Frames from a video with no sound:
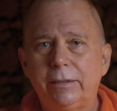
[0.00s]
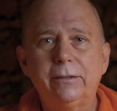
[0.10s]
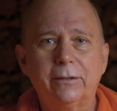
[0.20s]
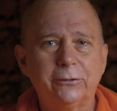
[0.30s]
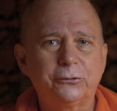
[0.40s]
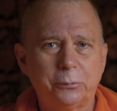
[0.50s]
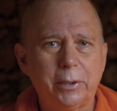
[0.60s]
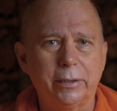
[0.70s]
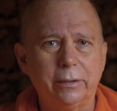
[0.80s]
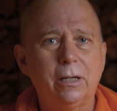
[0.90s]
In this
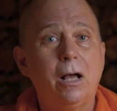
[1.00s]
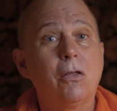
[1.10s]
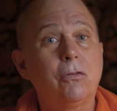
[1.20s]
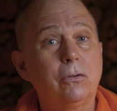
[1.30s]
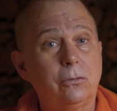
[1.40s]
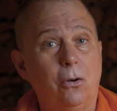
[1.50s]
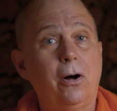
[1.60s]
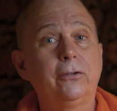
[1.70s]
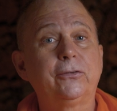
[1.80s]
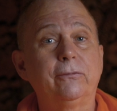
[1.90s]
way, the
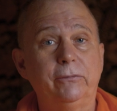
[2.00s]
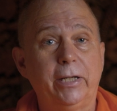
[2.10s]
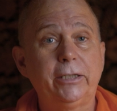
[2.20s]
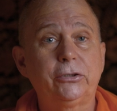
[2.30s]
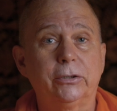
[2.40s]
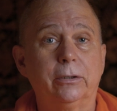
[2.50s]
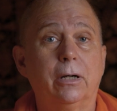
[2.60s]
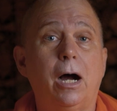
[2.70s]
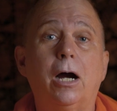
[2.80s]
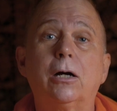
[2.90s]
laws of
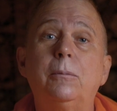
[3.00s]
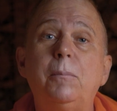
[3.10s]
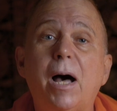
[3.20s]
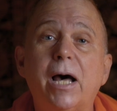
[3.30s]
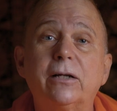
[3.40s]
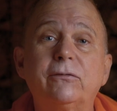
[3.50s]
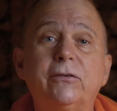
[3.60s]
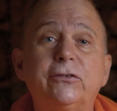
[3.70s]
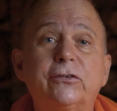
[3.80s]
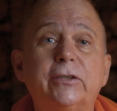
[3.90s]
nature are a
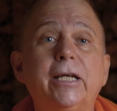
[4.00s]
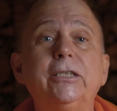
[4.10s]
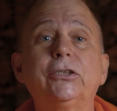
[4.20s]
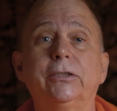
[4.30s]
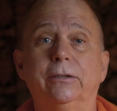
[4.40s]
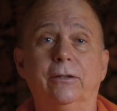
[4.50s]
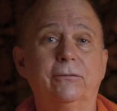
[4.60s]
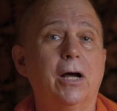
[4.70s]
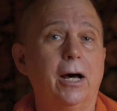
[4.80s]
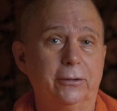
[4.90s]
manifestation of
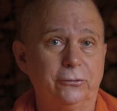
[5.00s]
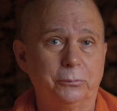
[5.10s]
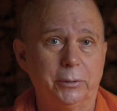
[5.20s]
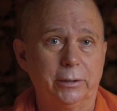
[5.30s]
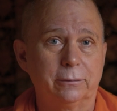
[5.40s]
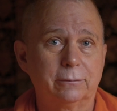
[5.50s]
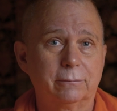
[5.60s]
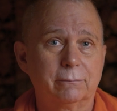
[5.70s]
God's will.